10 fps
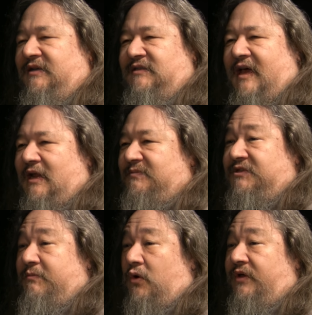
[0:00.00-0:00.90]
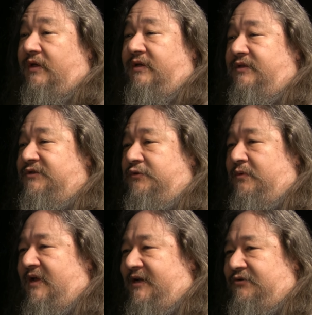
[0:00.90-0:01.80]
sat up smoking in the
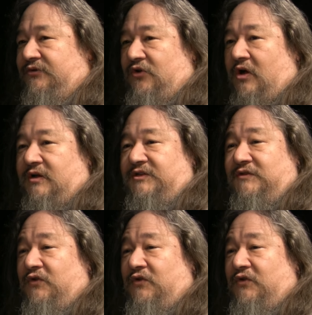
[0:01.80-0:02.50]
supernatural darkness